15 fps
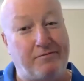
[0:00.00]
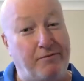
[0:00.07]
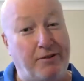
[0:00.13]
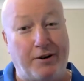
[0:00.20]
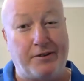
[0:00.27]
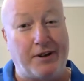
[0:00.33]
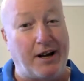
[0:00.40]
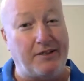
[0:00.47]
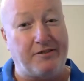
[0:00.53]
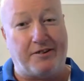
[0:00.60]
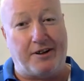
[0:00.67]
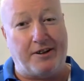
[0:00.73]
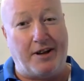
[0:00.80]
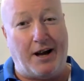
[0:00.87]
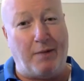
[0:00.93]
throw darts
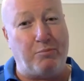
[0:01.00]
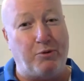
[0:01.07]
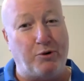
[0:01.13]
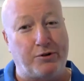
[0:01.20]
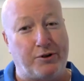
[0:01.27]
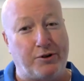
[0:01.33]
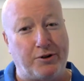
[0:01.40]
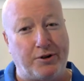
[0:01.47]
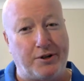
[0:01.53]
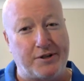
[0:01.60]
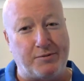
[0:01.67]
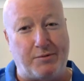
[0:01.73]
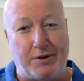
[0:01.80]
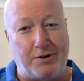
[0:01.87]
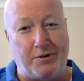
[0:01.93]
at a dartboard to do
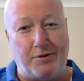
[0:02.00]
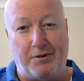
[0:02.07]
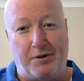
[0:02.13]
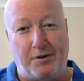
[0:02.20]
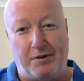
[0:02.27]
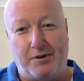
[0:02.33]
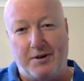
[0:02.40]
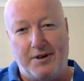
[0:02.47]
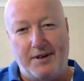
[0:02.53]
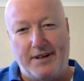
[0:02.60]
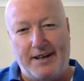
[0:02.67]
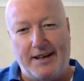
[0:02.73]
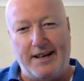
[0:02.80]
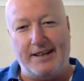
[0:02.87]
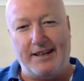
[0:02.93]
this one, or
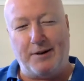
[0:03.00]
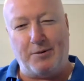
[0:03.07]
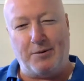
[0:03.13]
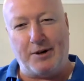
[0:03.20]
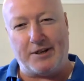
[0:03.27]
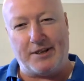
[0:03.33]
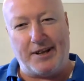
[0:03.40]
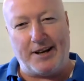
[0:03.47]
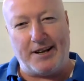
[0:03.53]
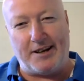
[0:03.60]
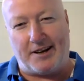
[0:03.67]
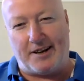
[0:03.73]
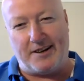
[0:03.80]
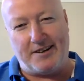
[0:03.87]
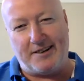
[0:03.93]
how'd they work that
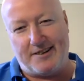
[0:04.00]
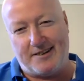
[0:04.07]
out?